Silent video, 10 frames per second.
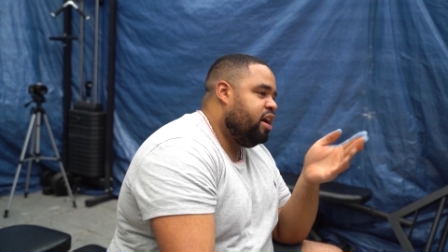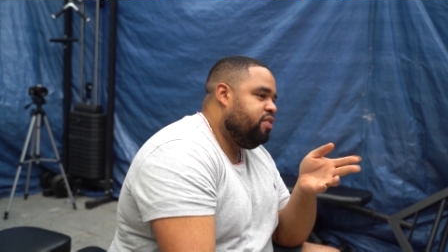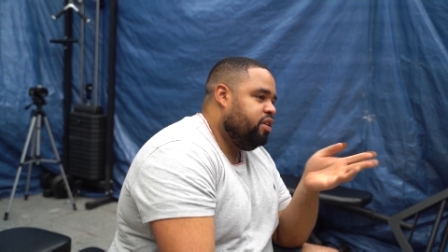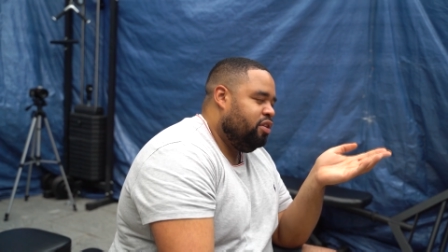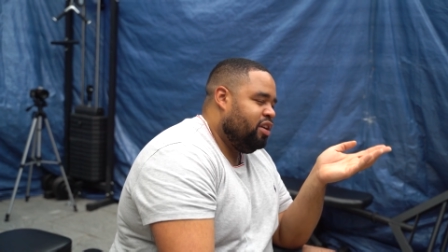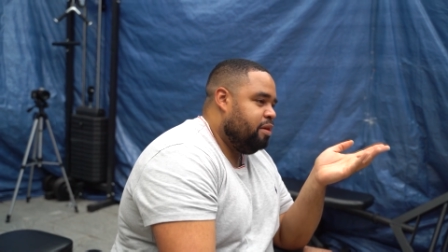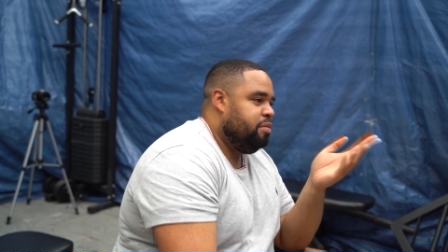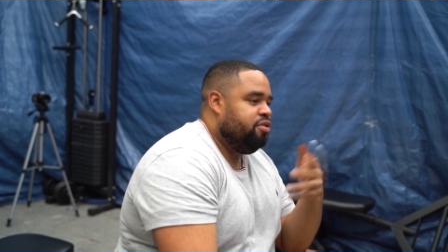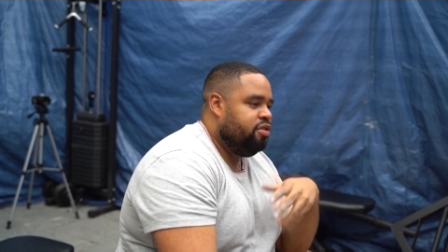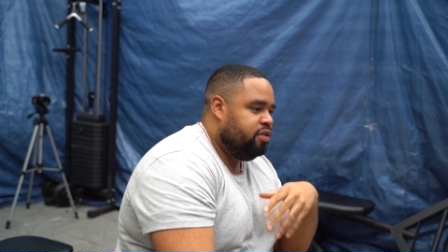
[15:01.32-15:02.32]
drive there, you can
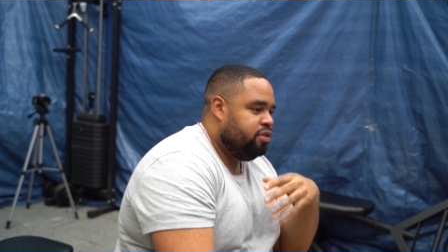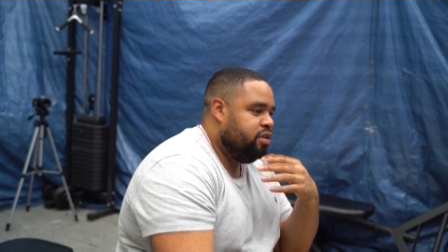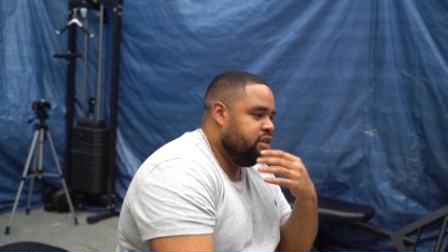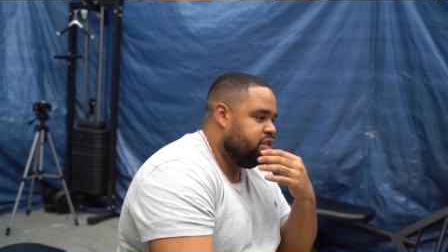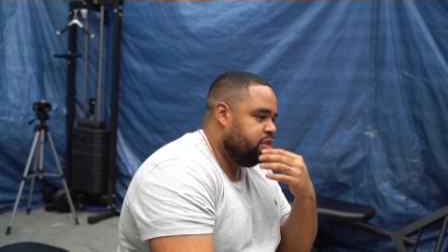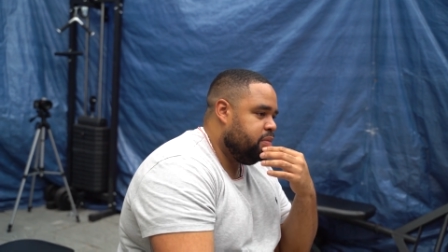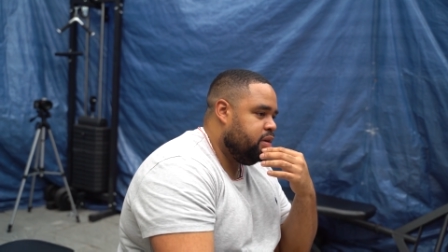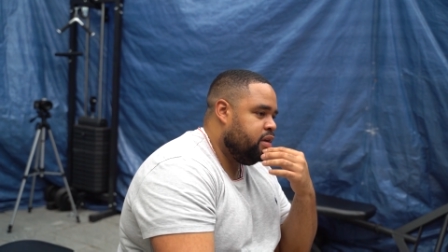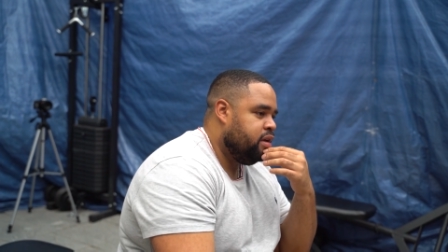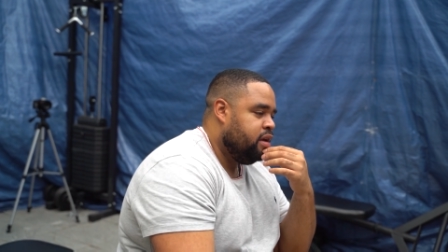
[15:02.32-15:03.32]
be driven to the gym,
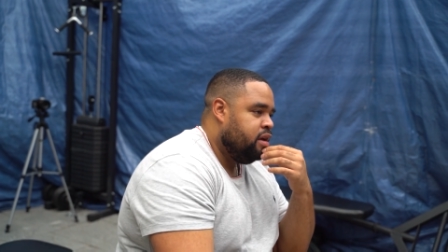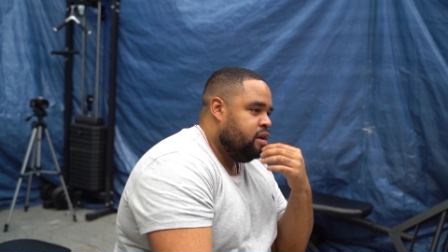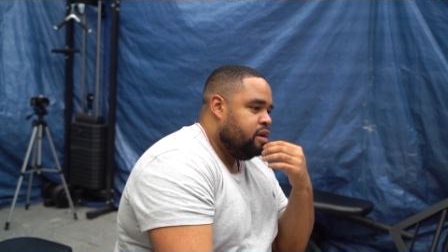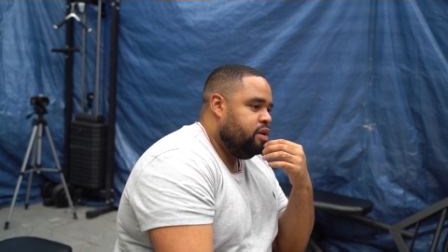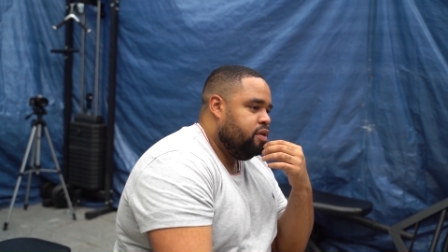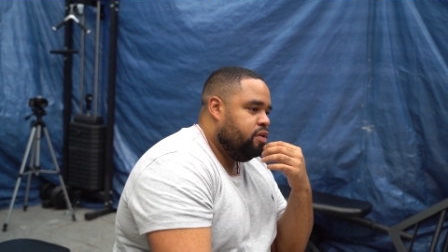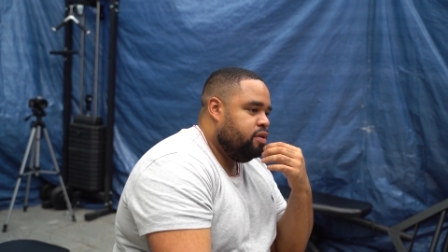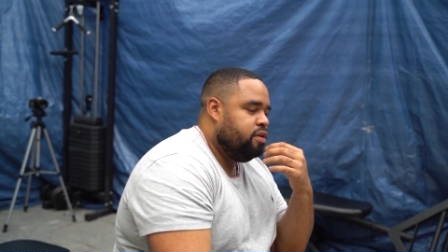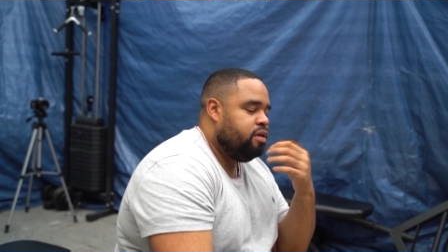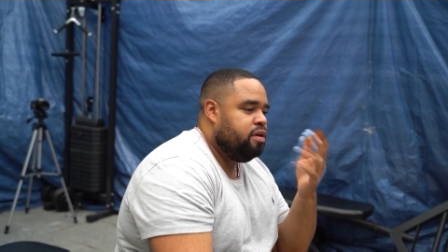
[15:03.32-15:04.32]
you
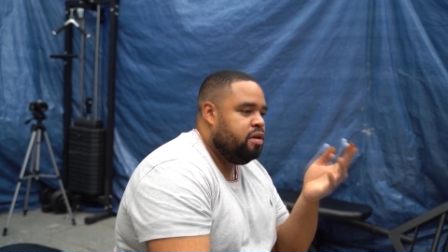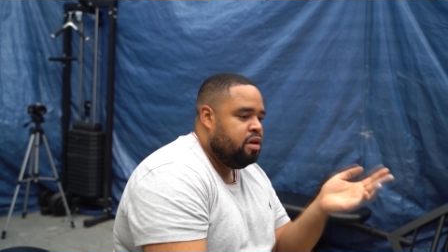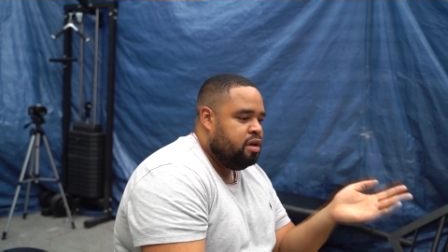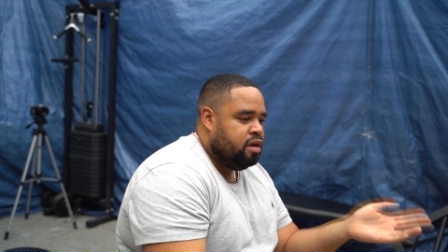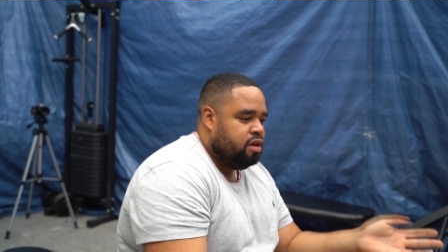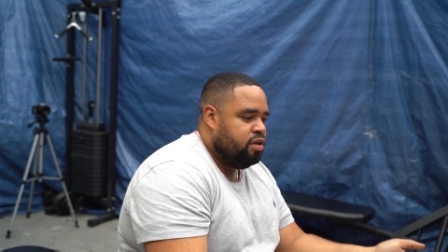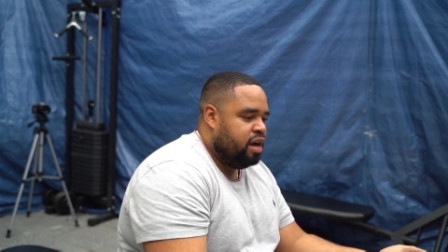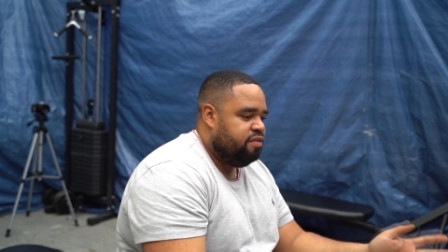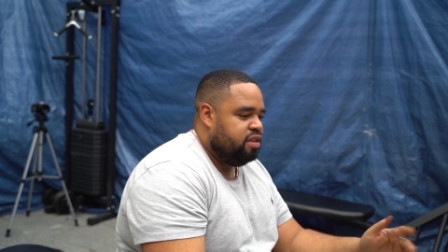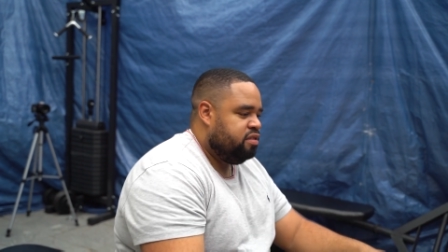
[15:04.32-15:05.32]
know. You
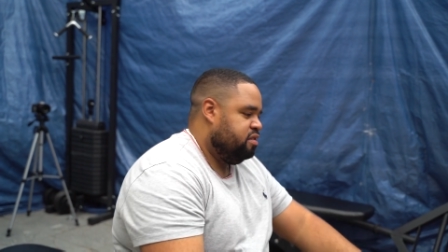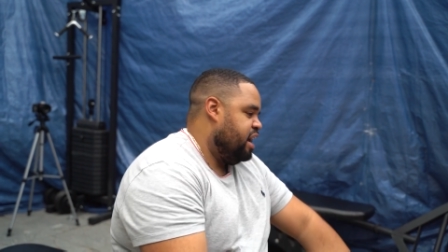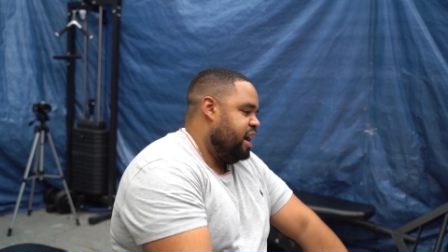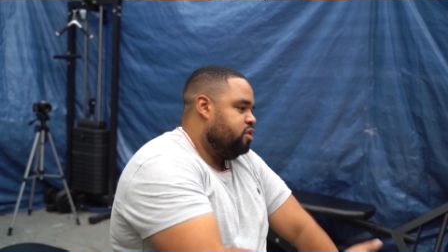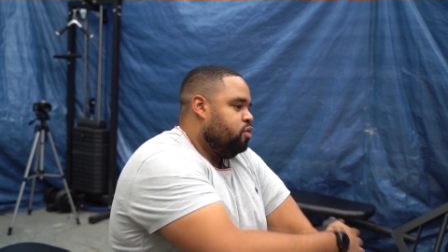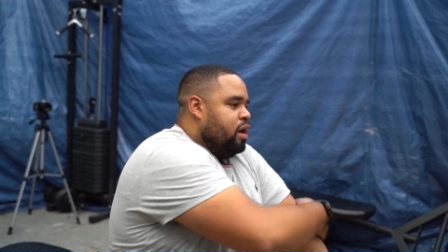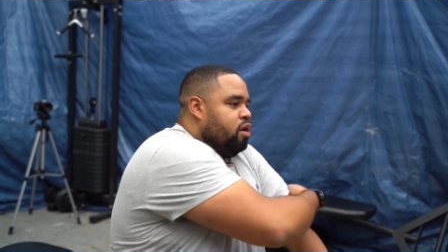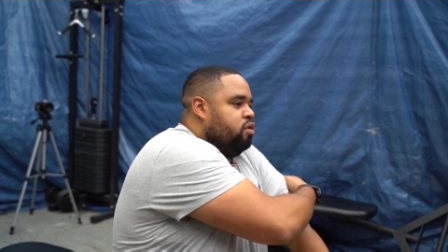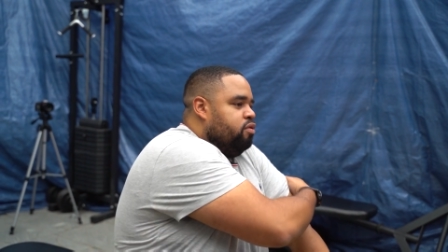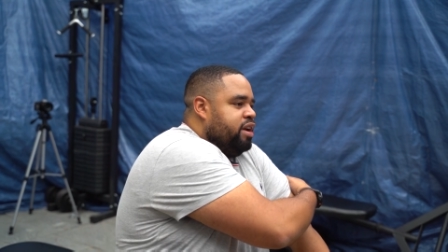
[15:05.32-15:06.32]
have these guys who are
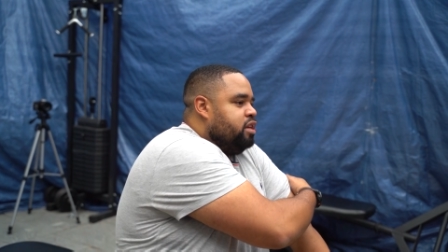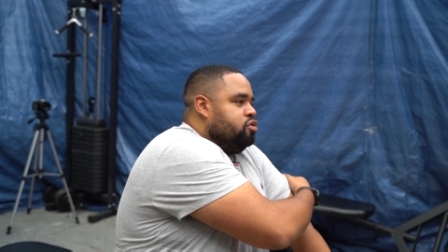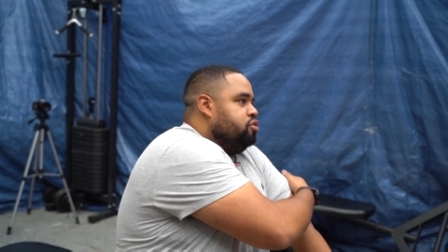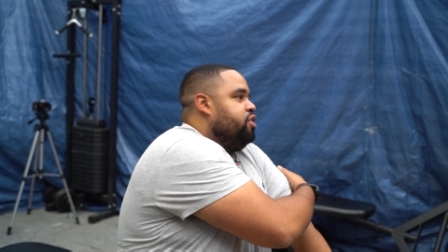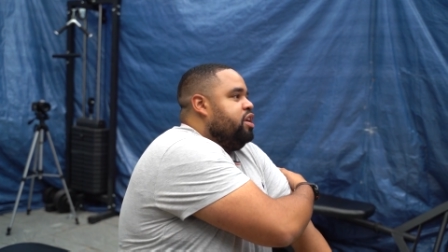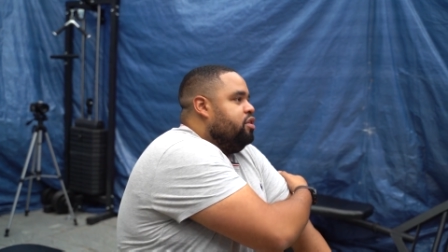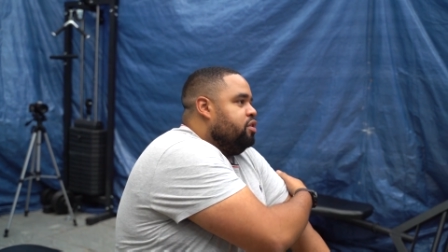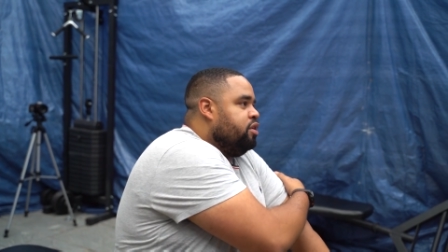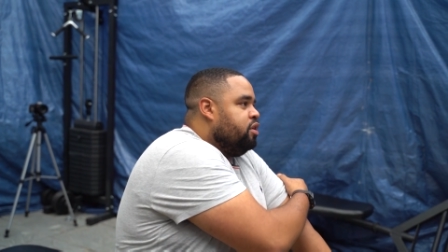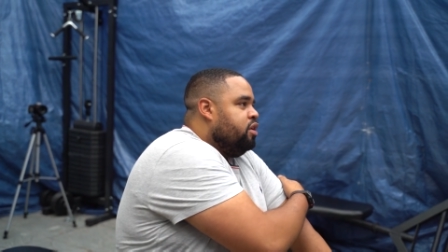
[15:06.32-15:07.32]
all ready to train
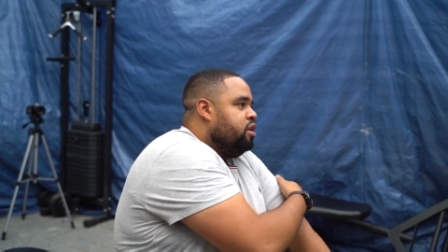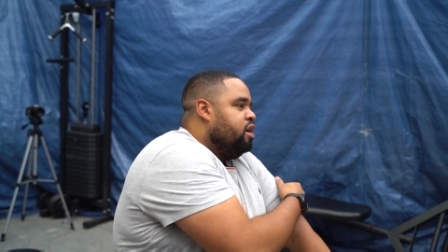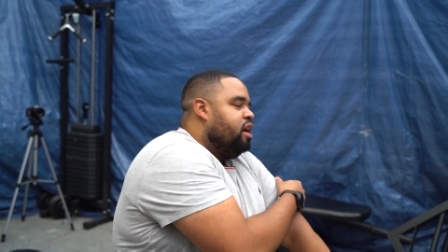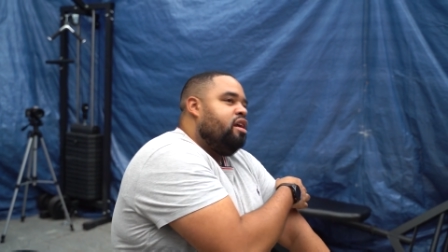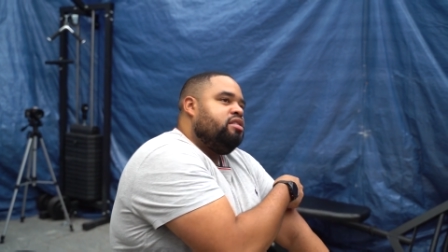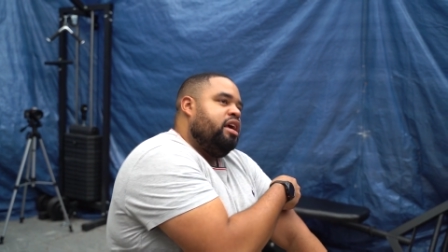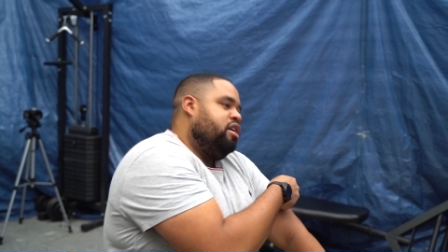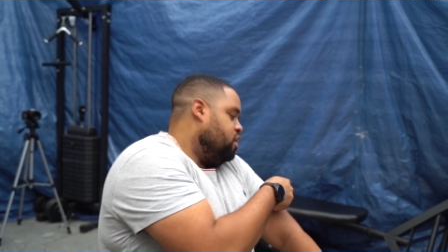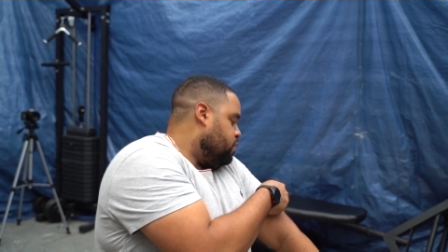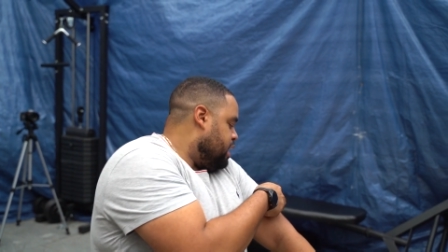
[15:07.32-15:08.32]
you. Yeah. And I was
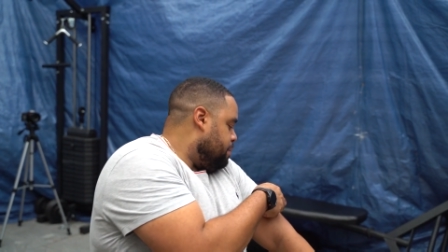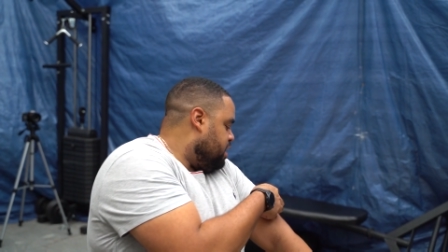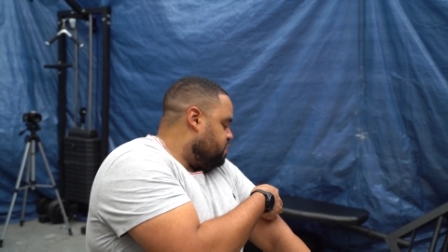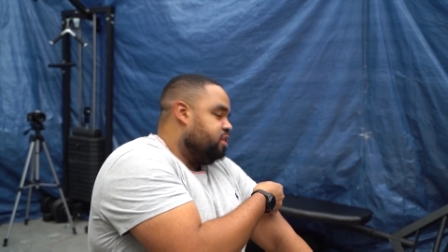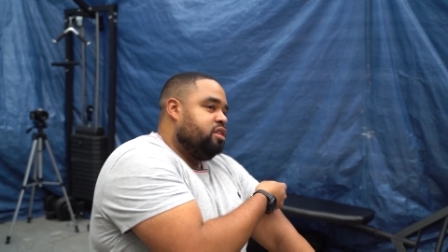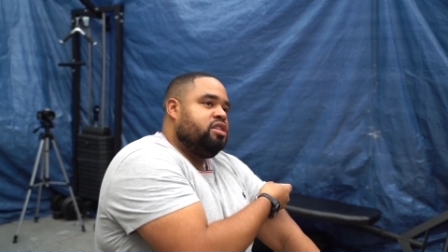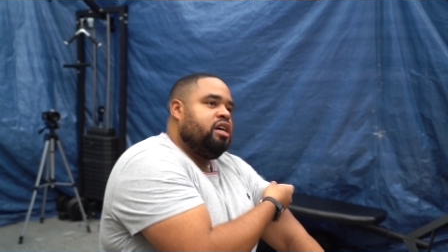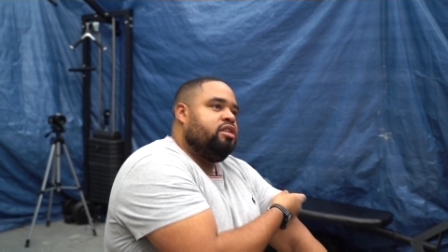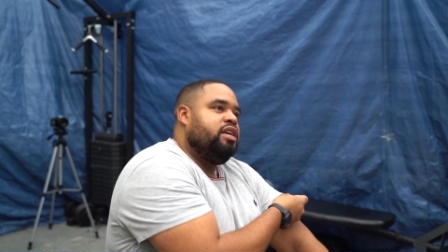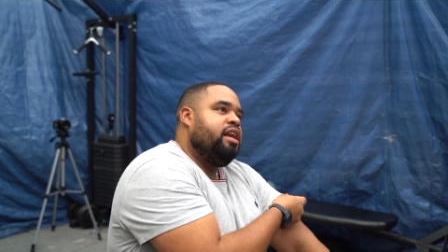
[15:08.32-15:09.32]
like, you know what, let me give it a
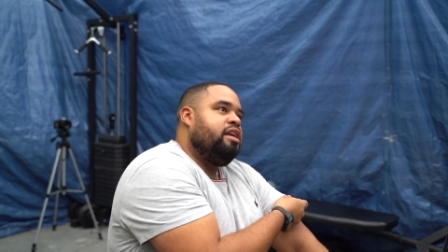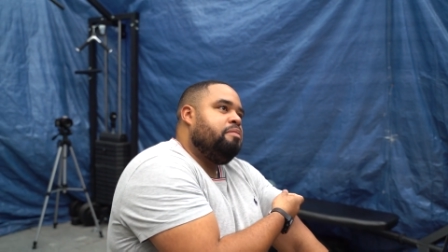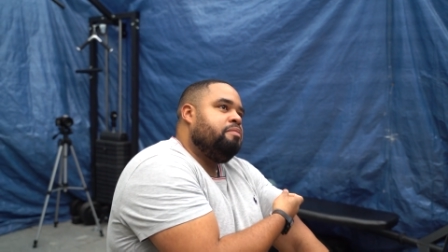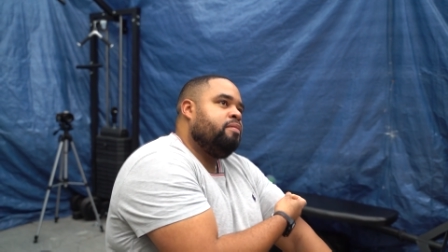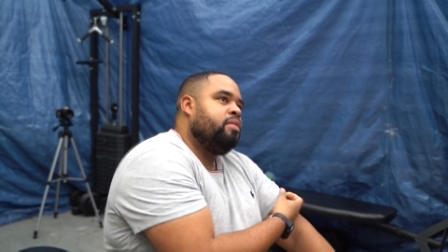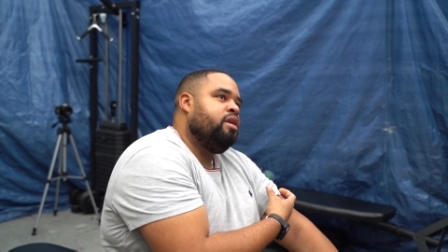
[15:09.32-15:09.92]
shot. And um,